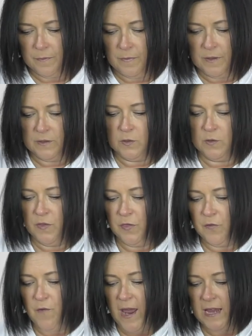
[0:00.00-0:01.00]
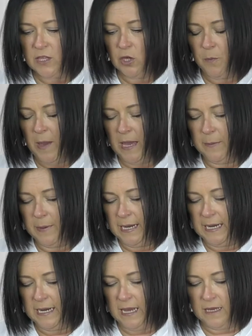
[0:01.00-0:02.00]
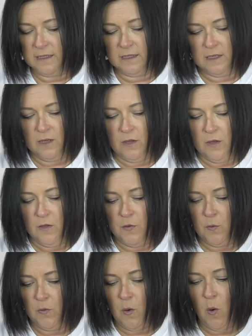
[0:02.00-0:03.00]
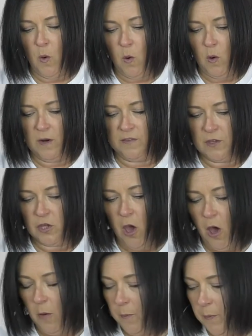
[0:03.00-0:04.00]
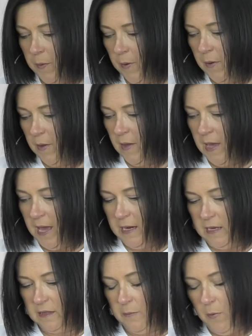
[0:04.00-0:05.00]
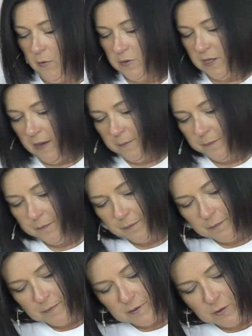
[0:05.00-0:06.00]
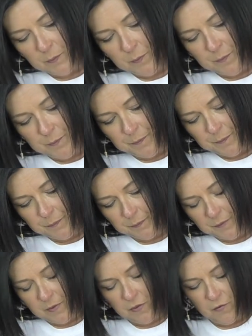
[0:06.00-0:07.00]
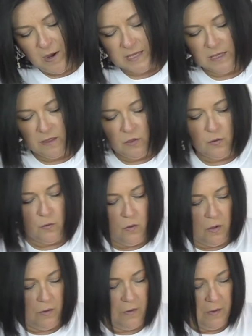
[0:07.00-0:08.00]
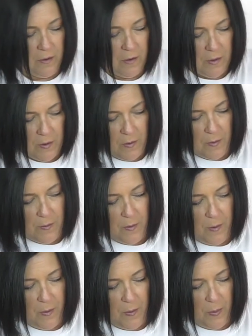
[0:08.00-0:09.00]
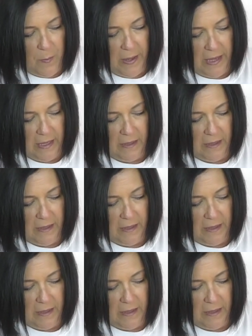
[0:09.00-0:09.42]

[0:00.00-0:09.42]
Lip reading: So thread your pipe cleaners through the hole at the top and at the bottom. So thread it through all the way.